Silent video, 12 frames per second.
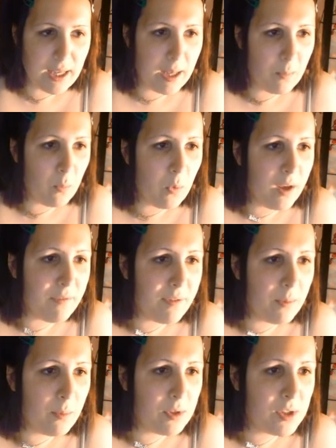And what if
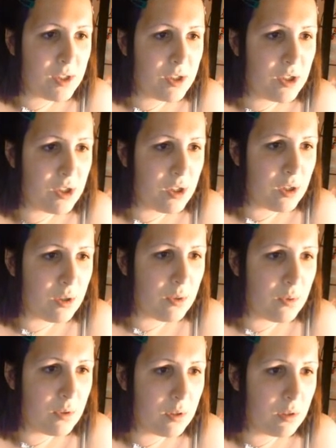I wanted
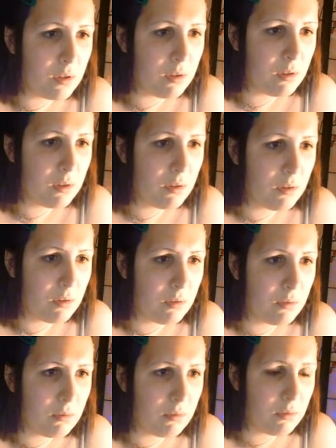to
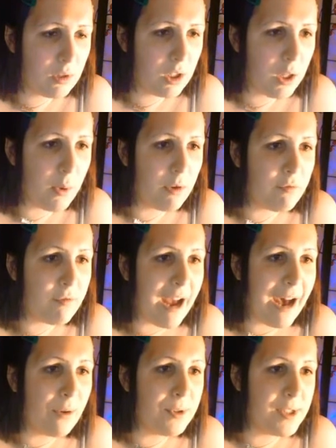go
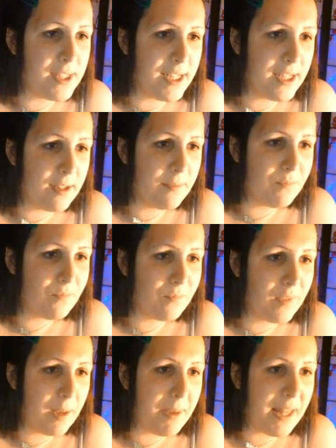around it?
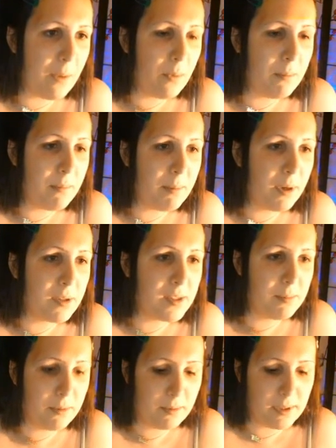I bet that wouldn't be
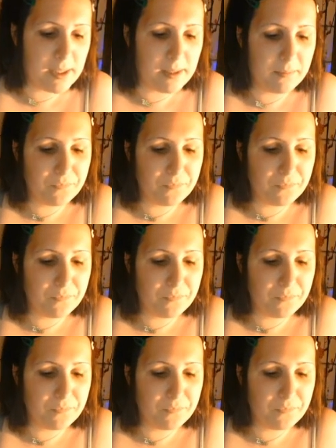possible, would it?